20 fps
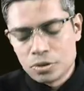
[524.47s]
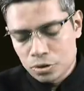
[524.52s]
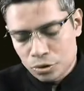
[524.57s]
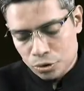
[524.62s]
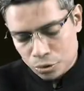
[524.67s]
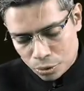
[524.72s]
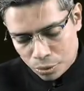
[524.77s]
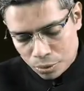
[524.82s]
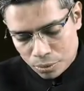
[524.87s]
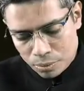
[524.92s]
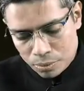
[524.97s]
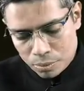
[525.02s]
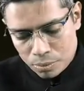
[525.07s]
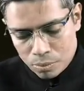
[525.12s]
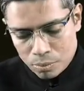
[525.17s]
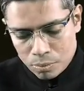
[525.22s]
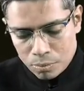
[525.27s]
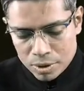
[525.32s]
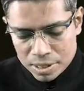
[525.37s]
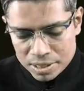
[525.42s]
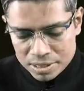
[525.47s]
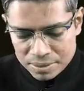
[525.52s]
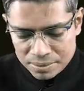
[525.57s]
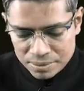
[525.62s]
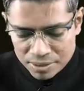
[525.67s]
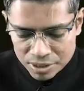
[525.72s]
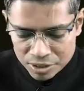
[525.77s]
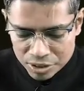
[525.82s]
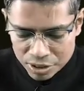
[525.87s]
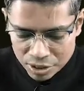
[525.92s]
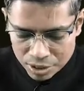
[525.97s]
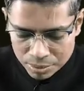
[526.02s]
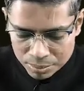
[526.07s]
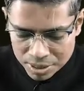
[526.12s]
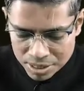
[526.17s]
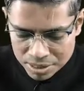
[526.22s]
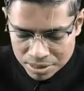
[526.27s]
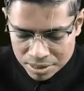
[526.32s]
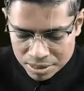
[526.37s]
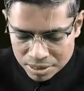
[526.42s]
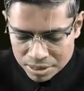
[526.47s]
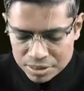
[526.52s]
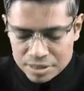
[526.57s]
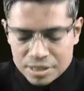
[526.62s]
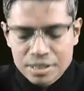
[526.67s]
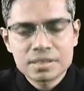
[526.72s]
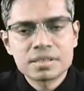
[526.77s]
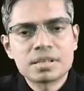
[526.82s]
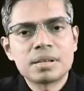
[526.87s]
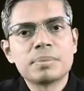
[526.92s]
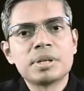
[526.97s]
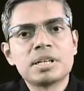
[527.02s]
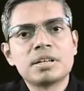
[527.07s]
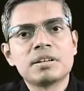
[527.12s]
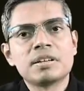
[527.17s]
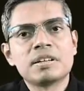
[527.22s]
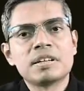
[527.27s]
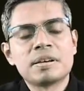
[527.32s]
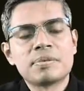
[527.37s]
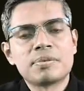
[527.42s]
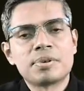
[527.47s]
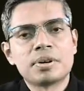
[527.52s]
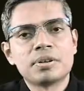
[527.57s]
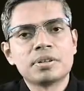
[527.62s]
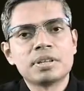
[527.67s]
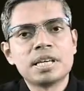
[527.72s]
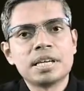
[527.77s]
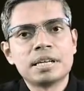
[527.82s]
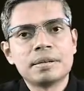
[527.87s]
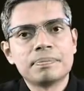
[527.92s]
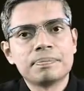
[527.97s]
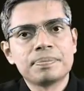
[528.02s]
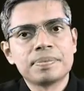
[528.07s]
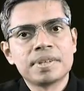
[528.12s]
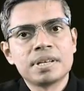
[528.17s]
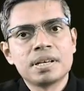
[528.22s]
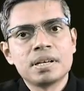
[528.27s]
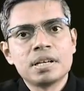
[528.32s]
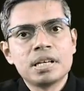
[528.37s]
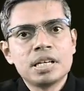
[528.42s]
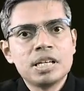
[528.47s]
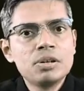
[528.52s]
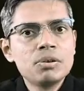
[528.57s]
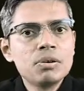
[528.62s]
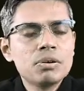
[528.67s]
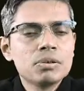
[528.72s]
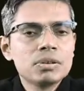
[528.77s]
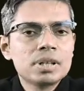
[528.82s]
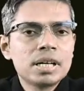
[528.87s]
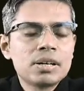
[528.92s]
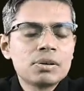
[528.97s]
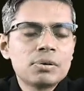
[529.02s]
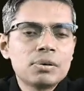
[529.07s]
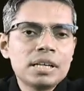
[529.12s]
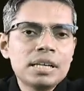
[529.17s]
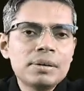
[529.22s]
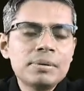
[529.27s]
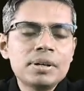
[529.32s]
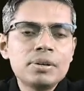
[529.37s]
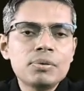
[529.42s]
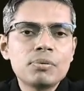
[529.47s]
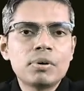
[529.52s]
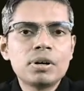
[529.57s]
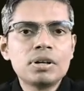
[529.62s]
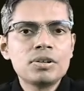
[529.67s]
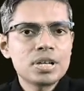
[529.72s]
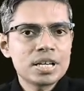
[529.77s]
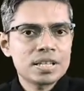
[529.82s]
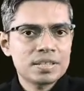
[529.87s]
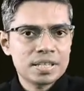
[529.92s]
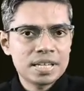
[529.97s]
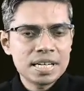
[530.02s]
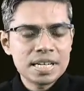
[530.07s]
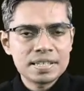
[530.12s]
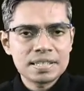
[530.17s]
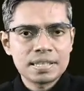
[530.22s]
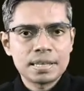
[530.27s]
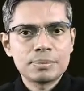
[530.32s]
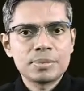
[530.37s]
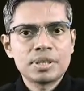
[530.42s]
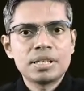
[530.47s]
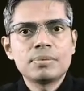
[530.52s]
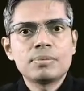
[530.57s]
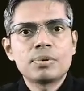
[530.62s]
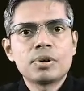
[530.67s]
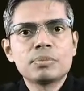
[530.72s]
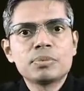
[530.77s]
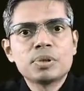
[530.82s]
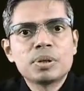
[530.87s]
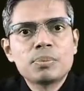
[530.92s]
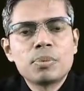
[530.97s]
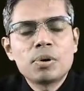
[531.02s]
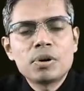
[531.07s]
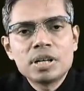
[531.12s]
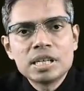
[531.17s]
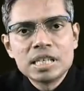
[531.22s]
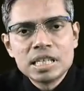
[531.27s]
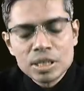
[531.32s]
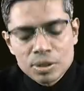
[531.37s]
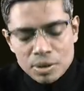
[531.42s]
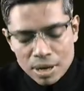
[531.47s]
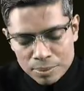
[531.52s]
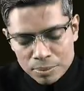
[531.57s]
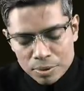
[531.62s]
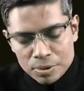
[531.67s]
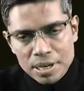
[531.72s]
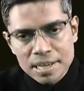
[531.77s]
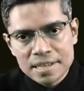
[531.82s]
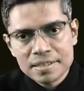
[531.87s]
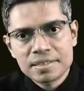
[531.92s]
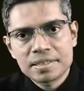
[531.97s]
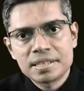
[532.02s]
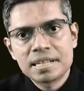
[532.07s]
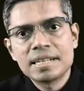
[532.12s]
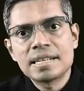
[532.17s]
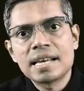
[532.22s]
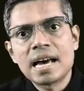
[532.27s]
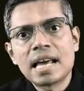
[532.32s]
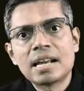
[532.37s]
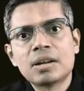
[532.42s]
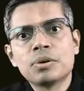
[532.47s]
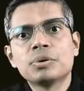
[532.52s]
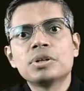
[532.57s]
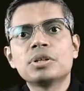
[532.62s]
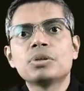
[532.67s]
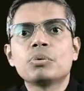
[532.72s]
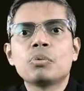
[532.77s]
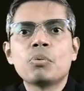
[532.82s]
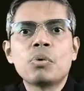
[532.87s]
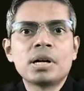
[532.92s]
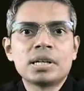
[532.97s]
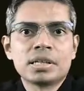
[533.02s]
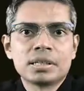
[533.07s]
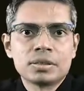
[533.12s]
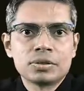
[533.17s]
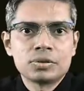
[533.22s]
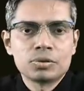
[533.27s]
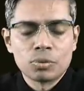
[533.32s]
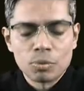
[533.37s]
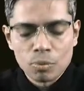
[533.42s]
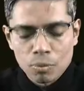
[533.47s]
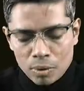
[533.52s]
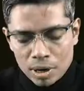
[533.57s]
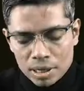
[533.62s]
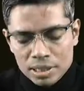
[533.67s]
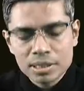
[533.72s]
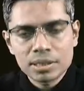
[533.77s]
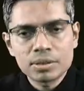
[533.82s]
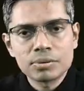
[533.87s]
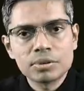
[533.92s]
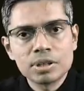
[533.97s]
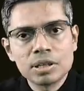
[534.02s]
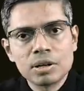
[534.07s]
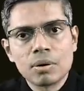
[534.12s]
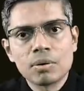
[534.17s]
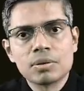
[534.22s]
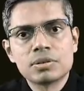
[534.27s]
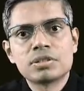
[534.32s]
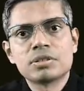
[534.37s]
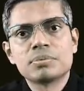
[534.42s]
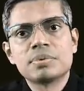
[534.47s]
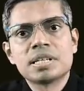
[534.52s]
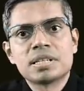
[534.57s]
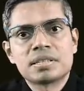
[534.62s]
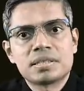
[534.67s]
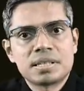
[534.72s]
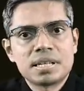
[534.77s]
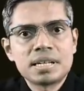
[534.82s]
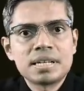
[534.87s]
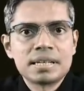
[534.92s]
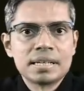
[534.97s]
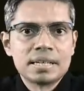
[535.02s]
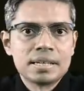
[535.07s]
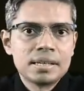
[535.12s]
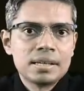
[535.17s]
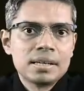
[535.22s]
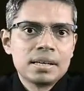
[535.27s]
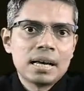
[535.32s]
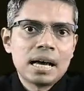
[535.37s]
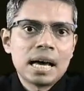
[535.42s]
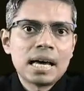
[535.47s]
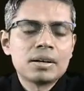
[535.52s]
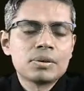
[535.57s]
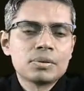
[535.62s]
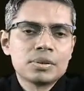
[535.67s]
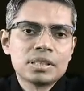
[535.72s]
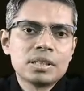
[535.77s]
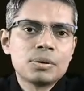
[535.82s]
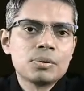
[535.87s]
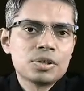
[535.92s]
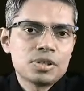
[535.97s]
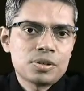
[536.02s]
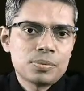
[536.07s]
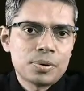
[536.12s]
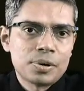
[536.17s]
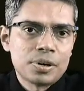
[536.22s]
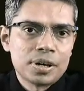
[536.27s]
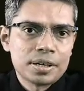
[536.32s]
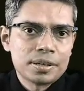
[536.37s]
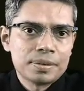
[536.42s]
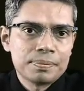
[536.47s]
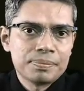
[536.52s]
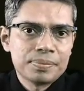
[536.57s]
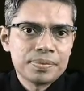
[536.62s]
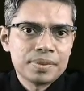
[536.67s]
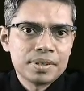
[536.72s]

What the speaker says: So what is the function of this juxtamedullary nephron then? You know that whenever you want to excrete something from your body, you have to excrete along with water. So water will also be excreted along with the waste product.